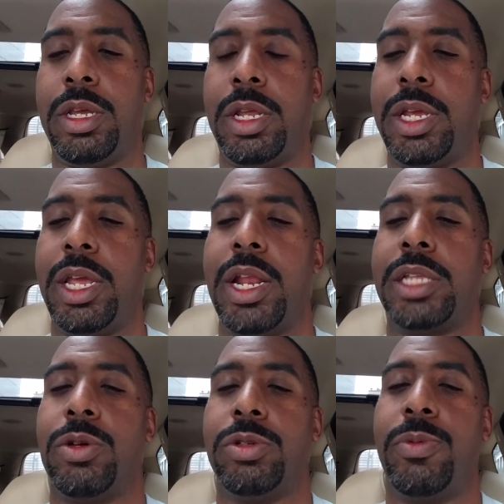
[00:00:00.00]
And again, I
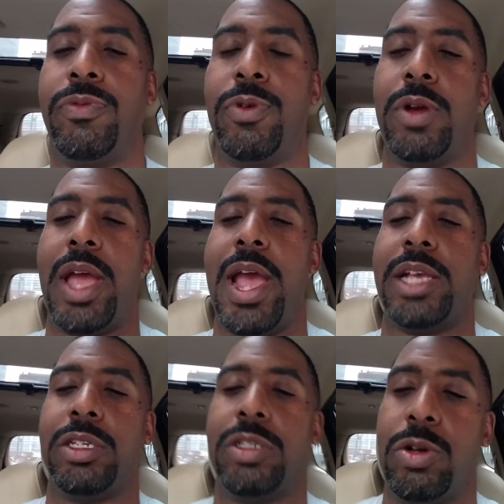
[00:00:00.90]
told you before,
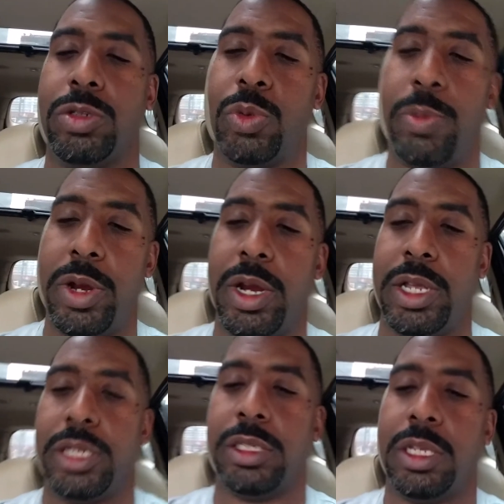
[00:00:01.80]
ask the coaches what period it
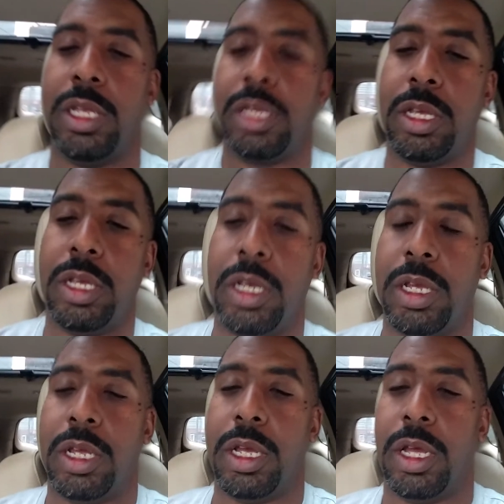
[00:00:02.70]
is
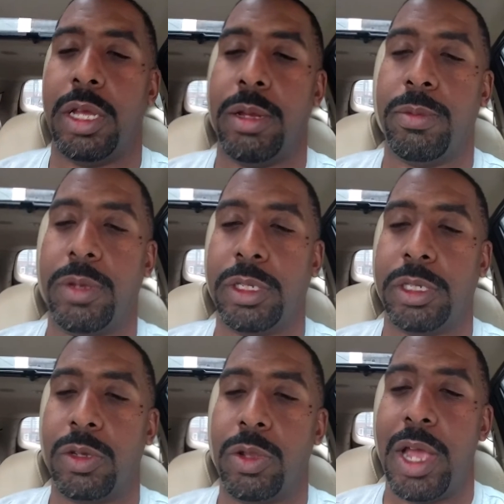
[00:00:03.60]

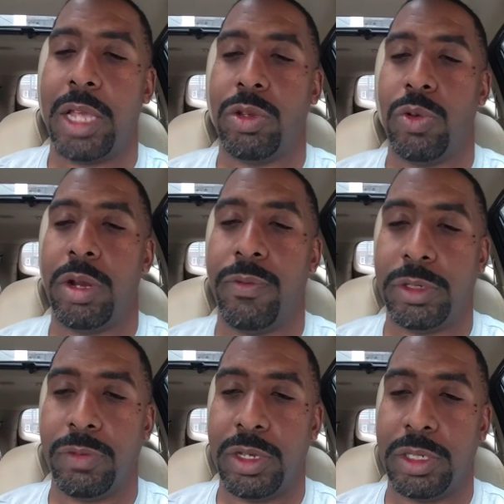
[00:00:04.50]
that's going to allow you to do
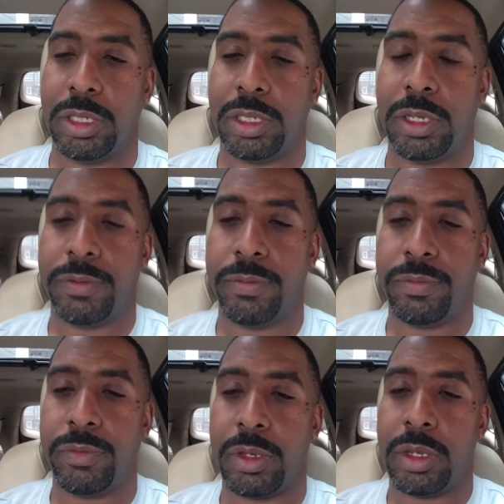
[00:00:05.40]
unofficial visits.
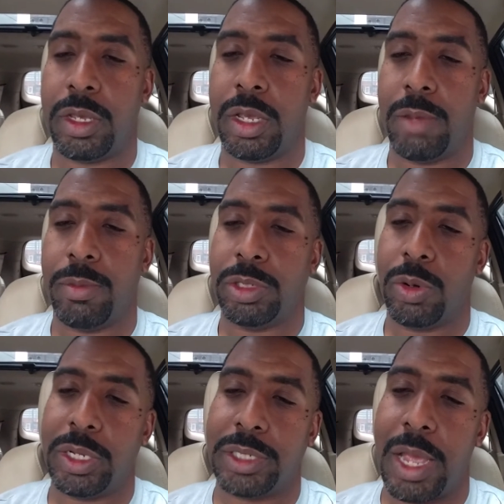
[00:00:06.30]
And
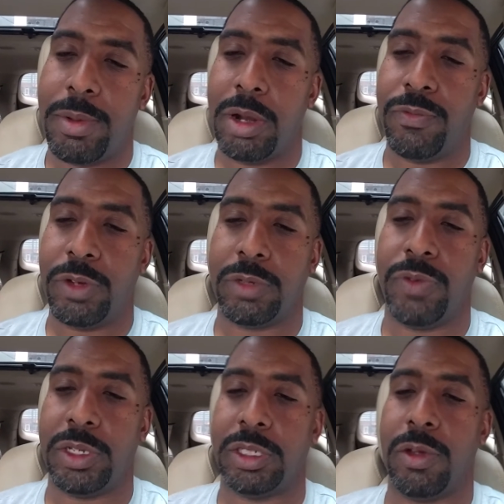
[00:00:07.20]
majority of the time, your unofficial
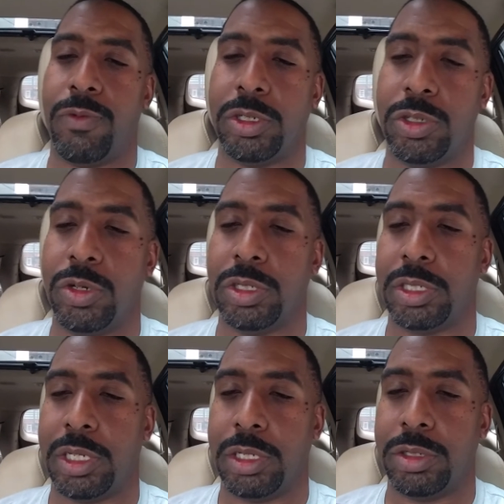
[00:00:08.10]
visits are for juniors and
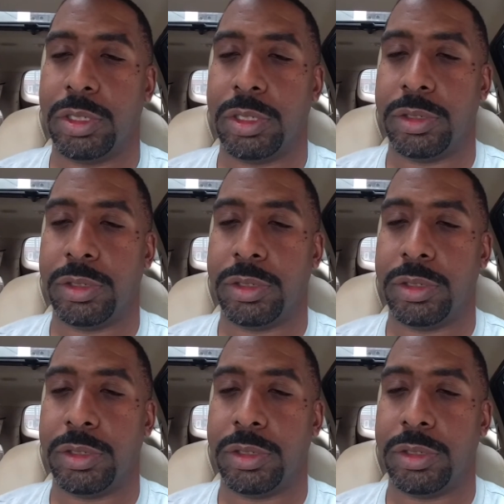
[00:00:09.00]
seniors.